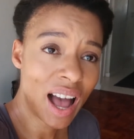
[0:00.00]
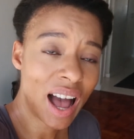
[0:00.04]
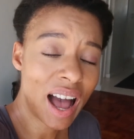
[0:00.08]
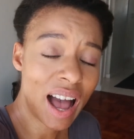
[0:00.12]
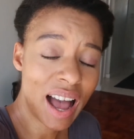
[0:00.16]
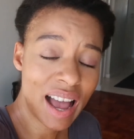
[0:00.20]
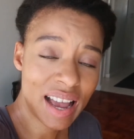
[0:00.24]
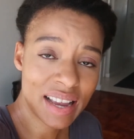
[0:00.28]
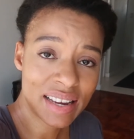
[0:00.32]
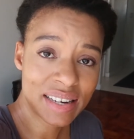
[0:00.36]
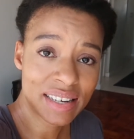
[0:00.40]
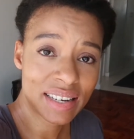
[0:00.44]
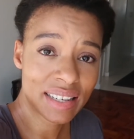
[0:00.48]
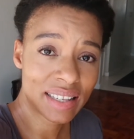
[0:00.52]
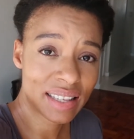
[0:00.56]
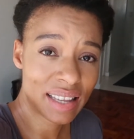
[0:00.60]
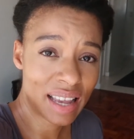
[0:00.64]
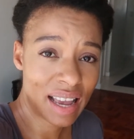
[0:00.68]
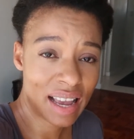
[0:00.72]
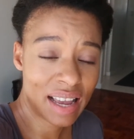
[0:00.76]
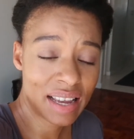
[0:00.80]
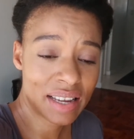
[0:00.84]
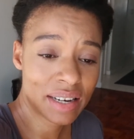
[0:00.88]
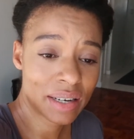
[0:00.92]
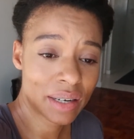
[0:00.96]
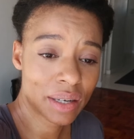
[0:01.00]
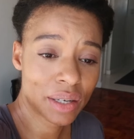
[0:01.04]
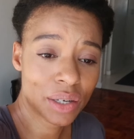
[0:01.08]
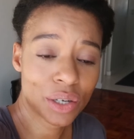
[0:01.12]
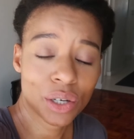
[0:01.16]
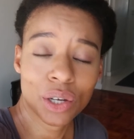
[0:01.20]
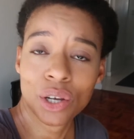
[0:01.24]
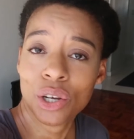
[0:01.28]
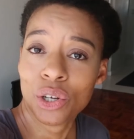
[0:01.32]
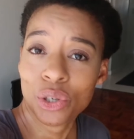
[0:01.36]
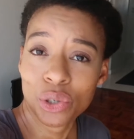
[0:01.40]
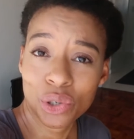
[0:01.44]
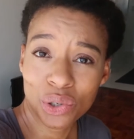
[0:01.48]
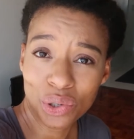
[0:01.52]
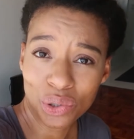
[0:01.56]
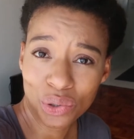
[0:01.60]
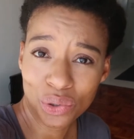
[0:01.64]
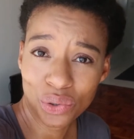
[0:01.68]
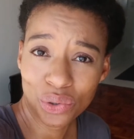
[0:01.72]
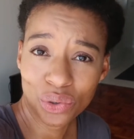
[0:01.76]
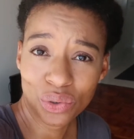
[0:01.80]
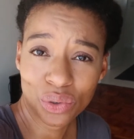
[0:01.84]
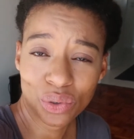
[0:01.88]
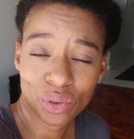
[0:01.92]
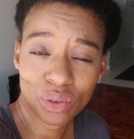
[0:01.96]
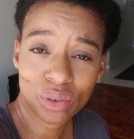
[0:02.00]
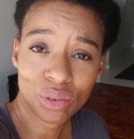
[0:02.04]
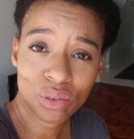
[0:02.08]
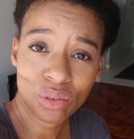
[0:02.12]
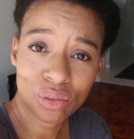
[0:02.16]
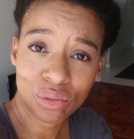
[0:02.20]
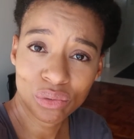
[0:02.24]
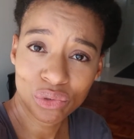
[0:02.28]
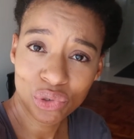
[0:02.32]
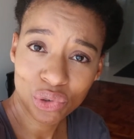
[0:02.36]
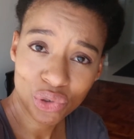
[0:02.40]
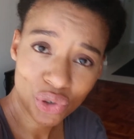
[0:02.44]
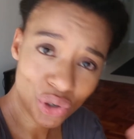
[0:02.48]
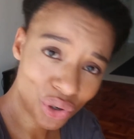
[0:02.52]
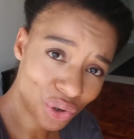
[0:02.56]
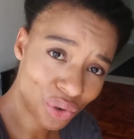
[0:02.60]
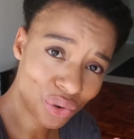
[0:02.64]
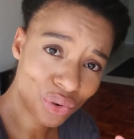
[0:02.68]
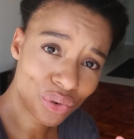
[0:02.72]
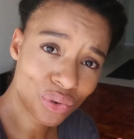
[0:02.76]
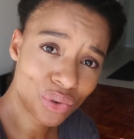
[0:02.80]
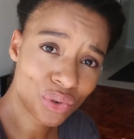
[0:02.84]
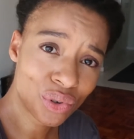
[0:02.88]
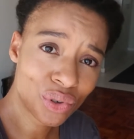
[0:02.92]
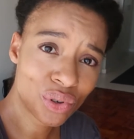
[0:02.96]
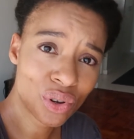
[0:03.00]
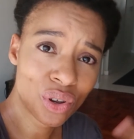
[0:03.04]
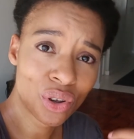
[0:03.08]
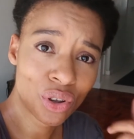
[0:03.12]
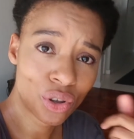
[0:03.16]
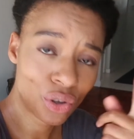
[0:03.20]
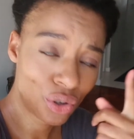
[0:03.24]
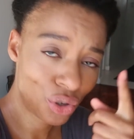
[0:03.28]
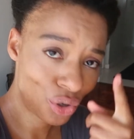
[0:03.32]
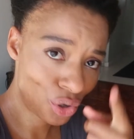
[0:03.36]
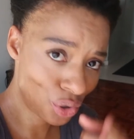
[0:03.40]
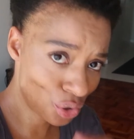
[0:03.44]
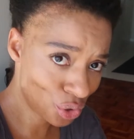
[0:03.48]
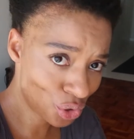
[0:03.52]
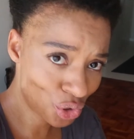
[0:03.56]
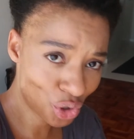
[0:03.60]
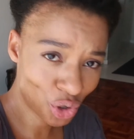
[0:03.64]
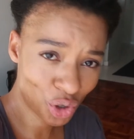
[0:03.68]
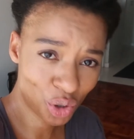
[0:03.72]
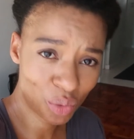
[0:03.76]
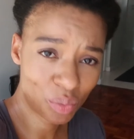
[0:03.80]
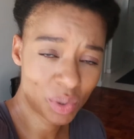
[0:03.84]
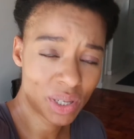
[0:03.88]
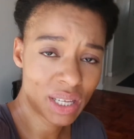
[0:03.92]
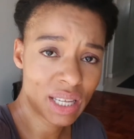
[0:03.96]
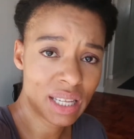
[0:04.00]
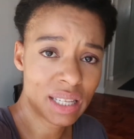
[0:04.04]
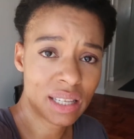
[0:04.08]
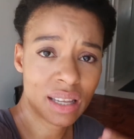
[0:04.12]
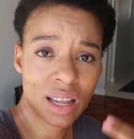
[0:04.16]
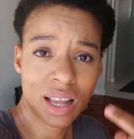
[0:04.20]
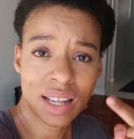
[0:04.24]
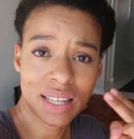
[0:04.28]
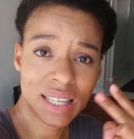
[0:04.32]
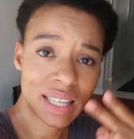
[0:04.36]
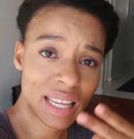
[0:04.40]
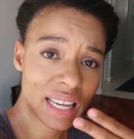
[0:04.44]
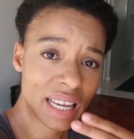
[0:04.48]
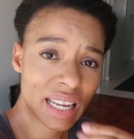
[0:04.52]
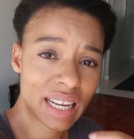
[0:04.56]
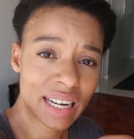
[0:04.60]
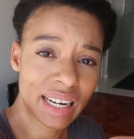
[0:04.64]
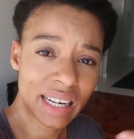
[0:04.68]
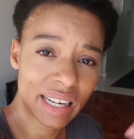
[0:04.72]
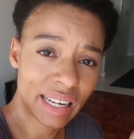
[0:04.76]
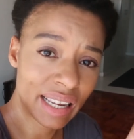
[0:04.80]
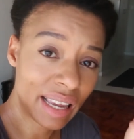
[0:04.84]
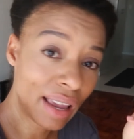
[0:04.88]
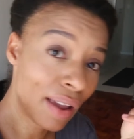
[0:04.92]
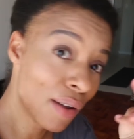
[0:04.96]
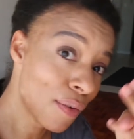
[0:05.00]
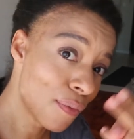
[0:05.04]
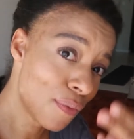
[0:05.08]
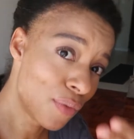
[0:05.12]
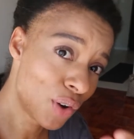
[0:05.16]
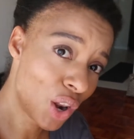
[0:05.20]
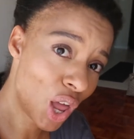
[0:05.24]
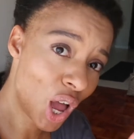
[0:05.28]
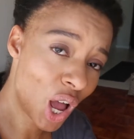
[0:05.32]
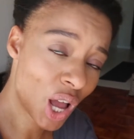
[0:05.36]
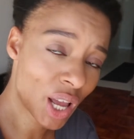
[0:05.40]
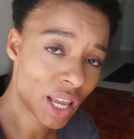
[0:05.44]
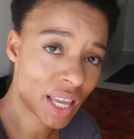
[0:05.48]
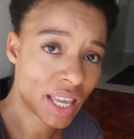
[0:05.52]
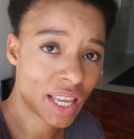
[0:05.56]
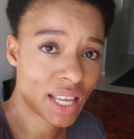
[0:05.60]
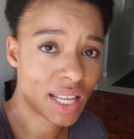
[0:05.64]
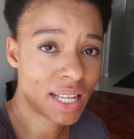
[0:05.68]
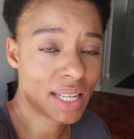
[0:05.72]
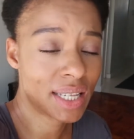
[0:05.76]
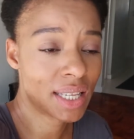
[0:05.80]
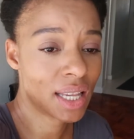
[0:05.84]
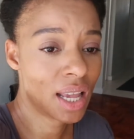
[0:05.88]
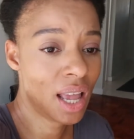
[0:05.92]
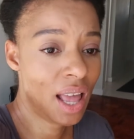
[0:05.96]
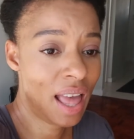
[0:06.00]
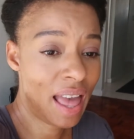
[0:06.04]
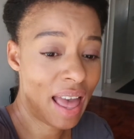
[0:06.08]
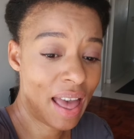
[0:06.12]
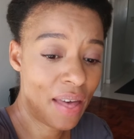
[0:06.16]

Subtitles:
I decided to choose YouTubers, secondly, vloggers,